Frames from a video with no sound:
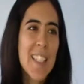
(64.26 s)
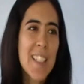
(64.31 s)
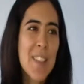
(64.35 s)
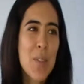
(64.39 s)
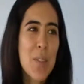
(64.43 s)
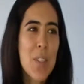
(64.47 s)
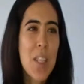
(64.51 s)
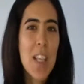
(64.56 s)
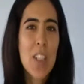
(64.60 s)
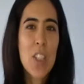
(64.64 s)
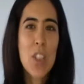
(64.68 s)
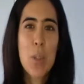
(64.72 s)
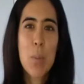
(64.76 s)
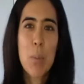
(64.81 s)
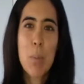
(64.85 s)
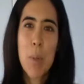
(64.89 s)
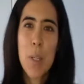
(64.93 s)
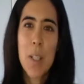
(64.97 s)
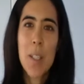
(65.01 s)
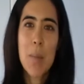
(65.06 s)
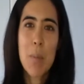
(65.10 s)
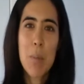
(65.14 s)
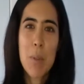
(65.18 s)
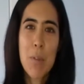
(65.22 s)
it was actually
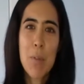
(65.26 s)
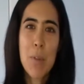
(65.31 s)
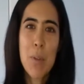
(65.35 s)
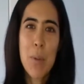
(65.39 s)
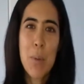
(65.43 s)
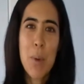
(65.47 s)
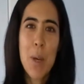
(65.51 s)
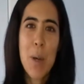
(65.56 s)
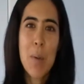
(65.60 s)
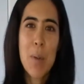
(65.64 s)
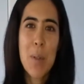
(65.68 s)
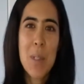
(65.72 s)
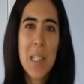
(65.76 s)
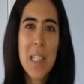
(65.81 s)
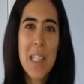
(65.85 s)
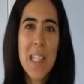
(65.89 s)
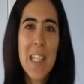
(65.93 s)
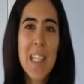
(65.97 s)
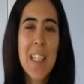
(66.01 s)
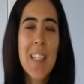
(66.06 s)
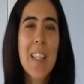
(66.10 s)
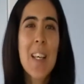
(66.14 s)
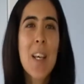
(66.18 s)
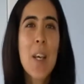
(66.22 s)
bugging me for a while when I was a
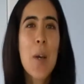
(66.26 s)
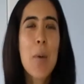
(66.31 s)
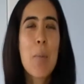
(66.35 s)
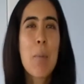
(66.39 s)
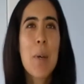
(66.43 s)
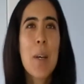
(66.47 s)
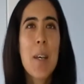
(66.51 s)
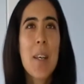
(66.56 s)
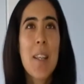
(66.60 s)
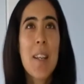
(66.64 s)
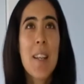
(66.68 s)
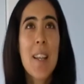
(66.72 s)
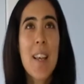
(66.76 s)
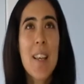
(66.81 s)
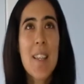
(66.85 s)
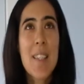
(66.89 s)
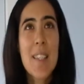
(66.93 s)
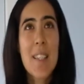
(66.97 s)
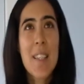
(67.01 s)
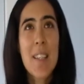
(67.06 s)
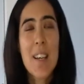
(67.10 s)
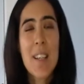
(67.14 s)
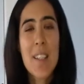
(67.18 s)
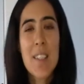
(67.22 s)
kid. But as
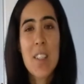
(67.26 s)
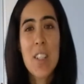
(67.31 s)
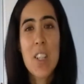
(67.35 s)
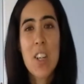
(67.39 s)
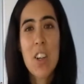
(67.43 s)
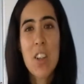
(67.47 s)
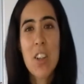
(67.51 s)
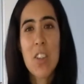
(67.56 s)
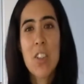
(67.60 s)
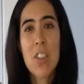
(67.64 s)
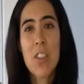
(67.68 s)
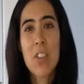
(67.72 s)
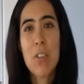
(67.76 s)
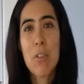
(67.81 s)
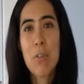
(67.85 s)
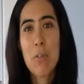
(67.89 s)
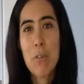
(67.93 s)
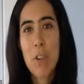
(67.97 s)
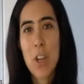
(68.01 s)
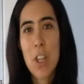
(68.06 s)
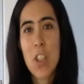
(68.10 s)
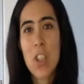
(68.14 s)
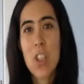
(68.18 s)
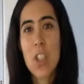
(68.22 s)
I got into college, I learned
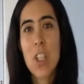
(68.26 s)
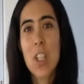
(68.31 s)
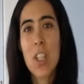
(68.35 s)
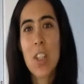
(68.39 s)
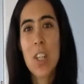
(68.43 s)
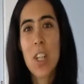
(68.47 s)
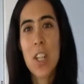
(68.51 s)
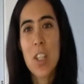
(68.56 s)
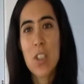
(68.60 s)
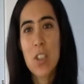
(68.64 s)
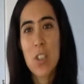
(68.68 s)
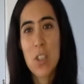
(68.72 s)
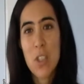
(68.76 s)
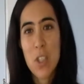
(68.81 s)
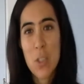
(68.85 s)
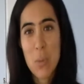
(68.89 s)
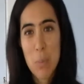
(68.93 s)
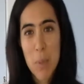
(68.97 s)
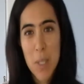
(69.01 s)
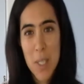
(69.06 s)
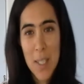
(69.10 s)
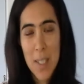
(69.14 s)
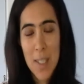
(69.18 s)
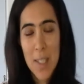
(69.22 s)
French and I could actually
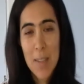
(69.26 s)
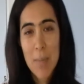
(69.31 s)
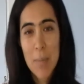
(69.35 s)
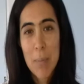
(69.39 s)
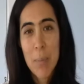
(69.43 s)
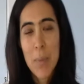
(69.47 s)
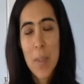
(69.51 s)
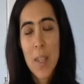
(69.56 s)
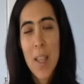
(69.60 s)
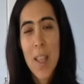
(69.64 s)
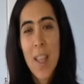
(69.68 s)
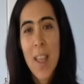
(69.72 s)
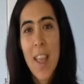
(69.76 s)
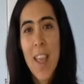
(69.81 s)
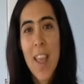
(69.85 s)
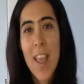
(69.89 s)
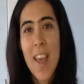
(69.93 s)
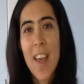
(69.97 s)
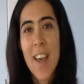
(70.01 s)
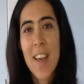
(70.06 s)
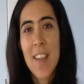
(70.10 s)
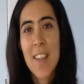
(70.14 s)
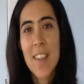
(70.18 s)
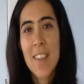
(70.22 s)
speak it.
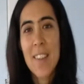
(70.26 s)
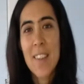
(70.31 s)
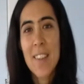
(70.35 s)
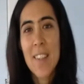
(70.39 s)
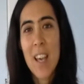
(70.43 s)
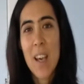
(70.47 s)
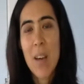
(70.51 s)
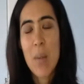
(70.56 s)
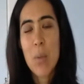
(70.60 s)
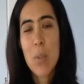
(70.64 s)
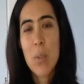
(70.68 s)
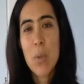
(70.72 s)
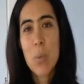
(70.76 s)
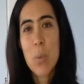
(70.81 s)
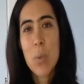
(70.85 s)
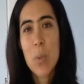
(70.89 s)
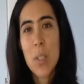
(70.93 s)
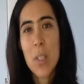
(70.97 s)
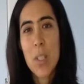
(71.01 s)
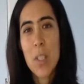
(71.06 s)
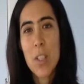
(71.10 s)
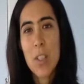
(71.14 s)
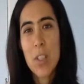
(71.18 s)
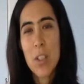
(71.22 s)
And that was
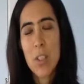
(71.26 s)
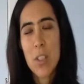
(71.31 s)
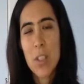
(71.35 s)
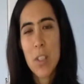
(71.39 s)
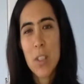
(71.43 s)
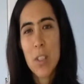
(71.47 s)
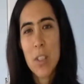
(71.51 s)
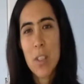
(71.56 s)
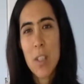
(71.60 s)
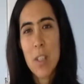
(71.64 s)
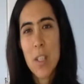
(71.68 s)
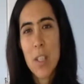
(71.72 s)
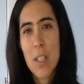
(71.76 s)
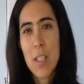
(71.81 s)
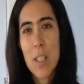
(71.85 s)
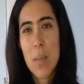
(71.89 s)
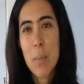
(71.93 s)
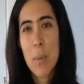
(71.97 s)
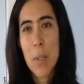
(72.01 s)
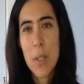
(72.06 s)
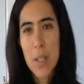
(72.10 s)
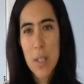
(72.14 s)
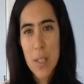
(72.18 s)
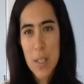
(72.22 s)
really good
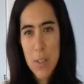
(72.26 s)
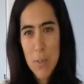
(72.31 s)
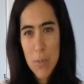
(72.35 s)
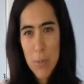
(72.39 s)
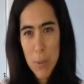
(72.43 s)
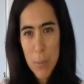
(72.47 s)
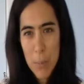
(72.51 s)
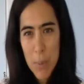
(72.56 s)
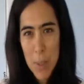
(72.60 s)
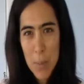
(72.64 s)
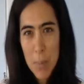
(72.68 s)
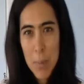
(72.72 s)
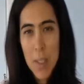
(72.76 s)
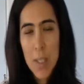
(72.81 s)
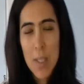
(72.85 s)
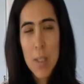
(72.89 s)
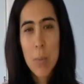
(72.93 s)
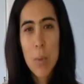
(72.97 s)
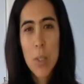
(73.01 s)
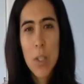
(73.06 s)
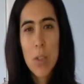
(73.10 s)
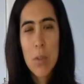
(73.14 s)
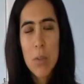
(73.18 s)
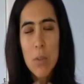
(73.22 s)
experience for me
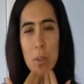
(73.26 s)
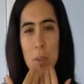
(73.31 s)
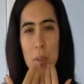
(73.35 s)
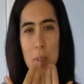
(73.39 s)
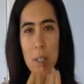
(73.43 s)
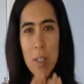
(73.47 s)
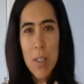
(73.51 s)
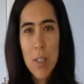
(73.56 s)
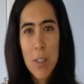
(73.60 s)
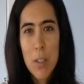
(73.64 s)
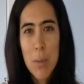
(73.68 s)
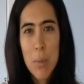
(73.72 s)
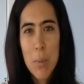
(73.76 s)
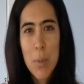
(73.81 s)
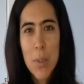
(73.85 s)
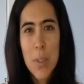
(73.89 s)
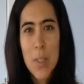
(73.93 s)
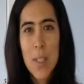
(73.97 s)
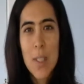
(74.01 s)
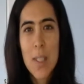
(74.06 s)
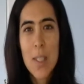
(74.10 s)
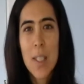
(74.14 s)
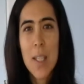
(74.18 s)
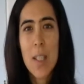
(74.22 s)
because when you learn another
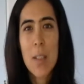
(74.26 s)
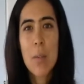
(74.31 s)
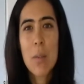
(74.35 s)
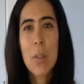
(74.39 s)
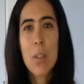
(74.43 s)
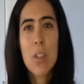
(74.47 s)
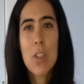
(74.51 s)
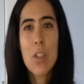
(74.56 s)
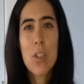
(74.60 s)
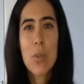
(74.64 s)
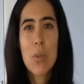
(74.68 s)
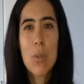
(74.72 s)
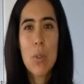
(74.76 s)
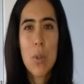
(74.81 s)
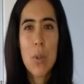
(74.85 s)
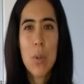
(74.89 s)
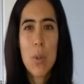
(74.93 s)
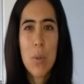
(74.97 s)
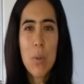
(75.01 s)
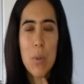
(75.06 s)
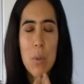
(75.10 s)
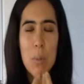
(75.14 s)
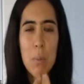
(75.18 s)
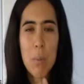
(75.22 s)
person's language, you go
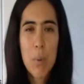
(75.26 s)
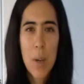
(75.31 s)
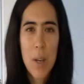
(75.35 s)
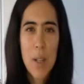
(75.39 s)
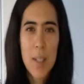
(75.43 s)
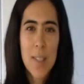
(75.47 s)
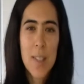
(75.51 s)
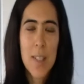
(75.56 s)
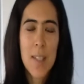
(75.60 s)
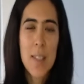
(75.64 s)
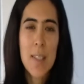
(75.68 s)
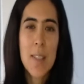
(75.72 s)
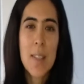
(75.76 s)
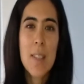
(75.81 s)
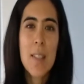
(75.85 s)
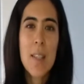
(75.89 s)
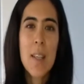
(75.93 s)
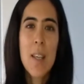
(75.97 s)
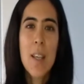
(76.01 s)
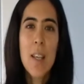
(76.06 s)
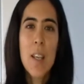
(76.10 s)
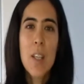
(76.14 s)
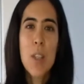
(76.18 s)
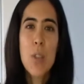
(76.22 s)
through the process.
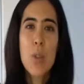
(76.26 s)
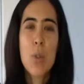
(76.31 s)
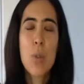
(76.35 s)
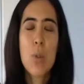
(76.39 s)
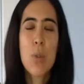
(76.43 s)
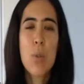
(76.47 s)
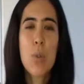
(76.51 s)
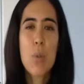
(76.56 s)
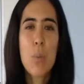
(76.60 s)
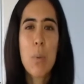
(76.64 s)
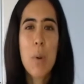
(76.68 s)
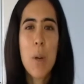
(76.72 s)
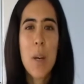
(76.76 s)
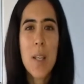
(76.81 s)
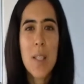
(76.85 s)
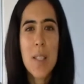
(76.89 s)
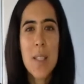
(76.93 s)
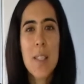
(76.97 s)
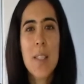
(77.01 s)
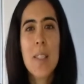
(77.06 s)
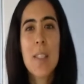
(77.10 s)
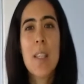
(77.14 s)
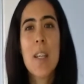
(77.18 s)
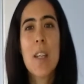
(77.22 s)
You go through the
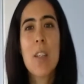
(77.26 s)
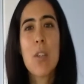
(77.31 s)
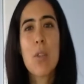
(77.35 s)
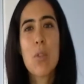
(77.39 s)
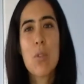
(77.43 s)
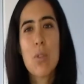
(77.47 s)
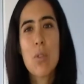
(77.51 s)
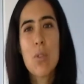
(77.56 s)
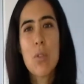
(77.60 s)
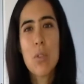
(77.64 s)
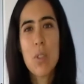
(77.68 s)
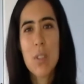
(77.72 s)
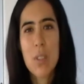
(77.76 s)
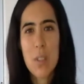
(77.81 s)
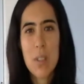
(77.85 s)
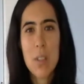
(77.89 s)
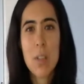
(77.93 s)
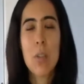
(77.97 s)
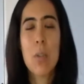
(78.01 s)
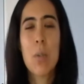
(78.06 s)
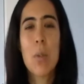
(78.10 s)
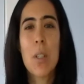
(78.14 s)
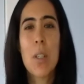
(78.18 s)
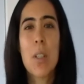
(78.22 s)
process that your students
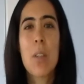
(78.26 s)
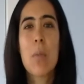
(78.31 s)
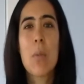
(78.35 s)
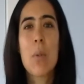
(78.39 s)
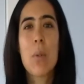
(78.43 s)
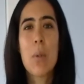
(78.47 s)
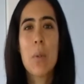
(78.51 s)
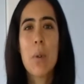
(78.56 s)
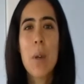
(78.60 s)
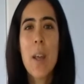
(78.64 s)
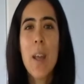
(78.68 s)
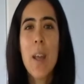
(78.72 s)
are going through